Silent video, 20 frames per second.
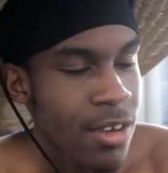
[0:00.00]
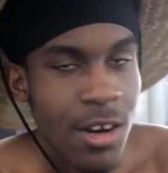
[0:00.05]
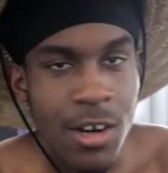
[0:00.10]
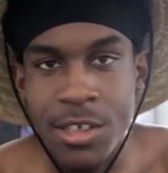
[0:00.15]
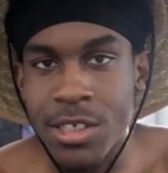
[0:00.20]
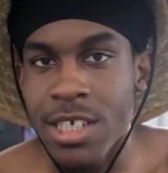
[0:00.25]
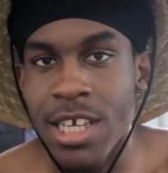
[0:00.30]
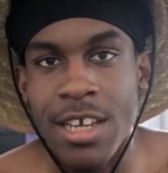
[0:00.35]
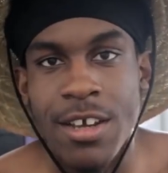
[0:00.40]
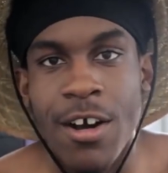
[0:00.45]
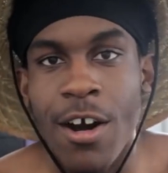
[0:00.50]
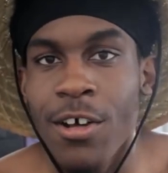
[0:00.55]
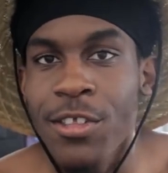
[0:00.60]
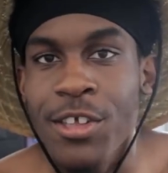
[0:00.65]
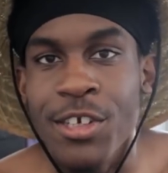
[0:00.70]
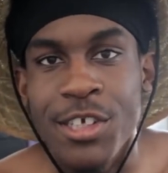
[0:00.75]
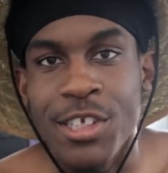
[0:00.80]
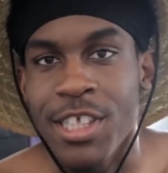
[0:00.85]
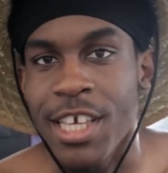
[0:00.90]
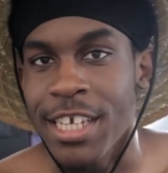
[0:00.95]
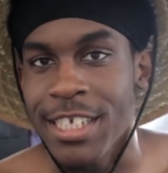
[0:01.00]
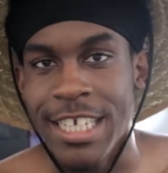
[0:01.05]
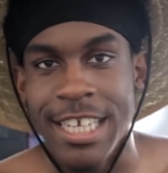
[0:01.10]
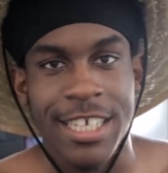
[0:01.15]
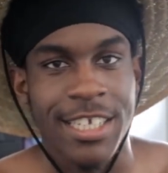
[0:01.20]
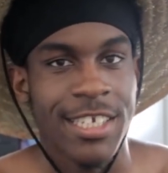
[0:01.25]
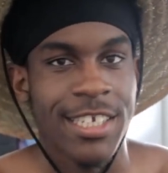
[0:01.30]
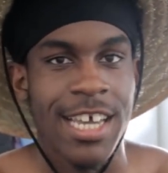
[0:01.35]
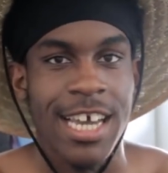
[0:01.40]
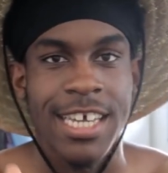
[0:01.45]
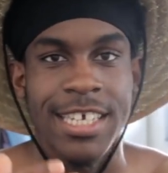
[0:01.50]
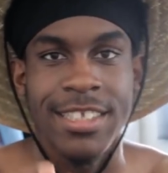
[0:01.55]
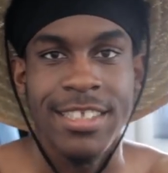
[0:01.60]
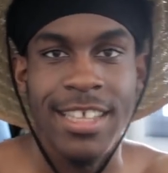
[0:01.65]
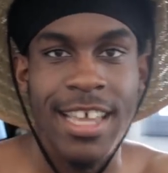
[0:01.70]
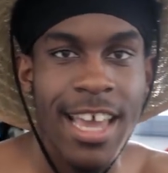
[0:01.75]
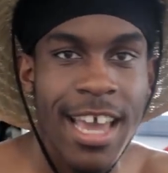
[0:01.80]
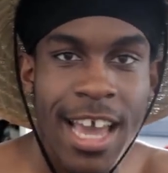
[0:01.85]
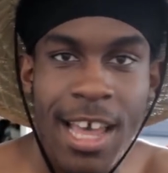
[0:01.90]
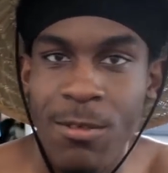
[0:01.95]
They all are saying all these things, like, is this guy
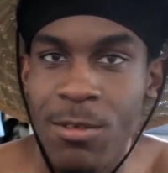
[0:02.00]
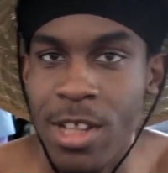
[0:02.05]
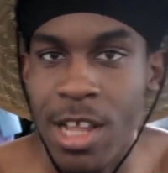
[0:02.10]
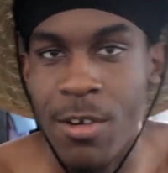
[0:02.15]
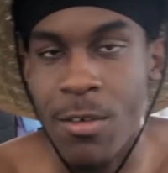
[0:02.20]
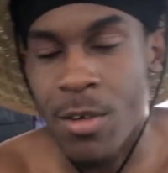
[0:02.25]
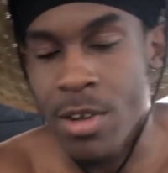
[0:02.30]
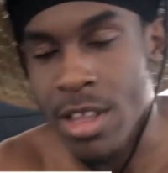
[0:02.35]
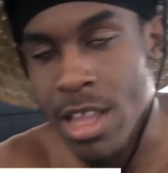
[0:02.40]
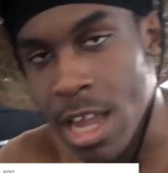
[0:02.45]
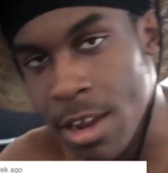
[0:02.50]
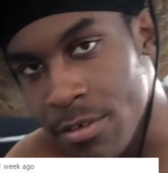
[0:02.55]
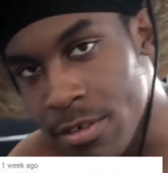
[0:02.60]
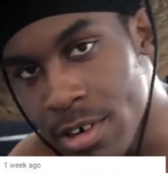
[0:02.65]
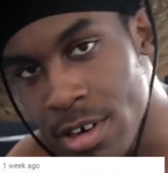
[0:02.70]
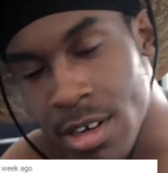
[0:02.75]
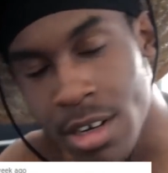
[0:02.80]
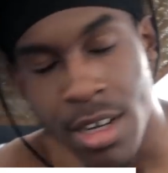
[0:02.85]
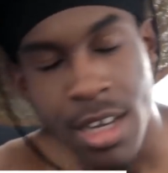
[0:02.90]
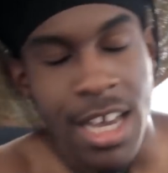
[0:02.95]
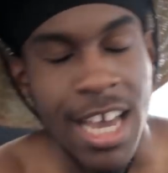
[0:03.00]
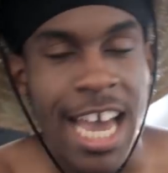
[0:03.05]
dead, whatever, whatever.